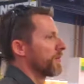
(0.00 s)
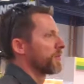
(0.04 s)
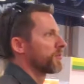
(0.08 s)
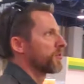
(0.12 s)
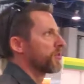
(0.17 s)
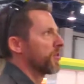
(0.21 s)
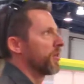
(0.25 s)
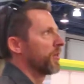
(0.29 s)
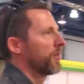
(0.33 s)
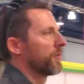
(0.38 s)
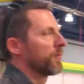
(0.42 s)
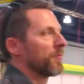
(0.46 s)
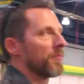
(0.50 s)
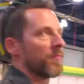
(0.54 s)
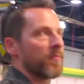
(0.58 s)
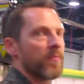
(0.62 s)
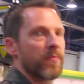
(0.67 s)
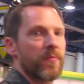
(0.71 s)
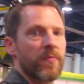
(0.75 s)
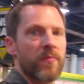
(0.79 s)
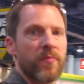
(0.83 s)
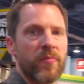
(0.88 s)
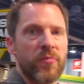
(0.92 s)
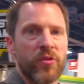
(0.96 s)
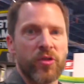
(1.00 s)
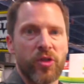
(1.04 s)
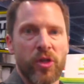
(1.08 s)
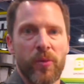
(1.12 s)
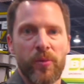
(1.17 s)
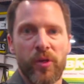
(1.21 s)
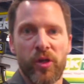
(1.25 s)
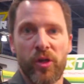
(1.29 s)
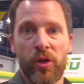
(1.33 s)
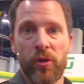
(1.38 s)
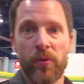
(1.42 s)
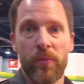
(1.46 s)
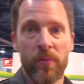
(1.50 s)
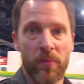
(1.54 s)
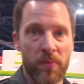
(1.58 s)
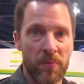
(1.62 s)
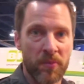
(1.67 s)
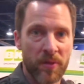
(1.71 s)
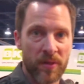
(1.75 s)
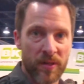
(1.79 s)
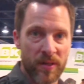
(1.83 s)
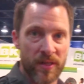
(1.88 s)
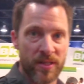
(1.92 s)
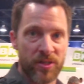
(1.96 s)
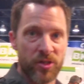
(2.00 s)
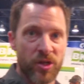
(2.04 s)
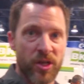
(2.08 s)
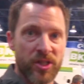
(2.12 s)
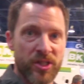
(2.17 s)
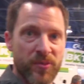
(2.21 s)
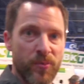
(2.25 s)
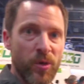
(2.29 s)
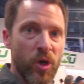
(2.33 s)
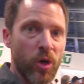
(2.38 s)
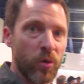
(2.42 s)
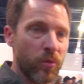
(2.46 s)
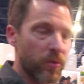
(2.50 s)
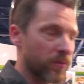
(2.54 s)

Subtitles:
So Scooby-Doo, he's not small.